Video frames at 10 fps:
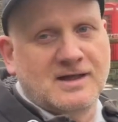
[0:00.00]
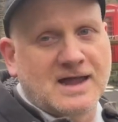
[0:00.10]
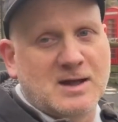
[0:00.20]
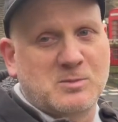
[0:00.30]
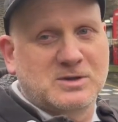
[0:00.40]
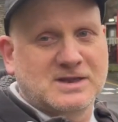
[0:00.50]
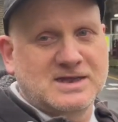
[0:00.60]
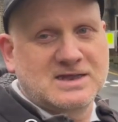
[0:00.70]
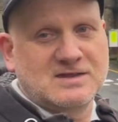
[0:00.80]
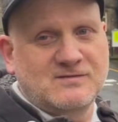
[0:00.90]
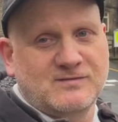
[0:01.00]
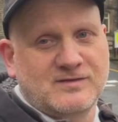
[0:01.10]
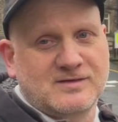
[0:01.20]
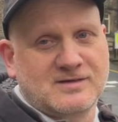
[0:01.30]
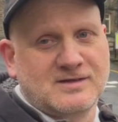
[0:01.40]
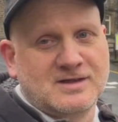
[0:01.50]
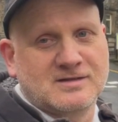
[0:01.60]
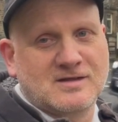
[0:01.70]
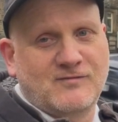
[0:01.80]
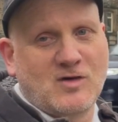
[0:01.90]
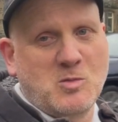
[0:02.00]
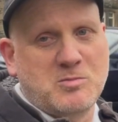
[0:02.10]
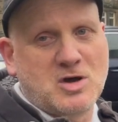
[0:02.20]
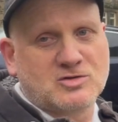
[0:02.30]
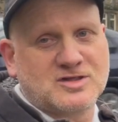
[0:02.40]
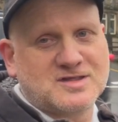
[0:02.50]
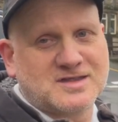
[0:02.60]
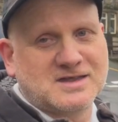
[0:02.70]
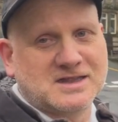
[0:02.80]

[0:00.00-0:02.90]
Can't believe the phone box is still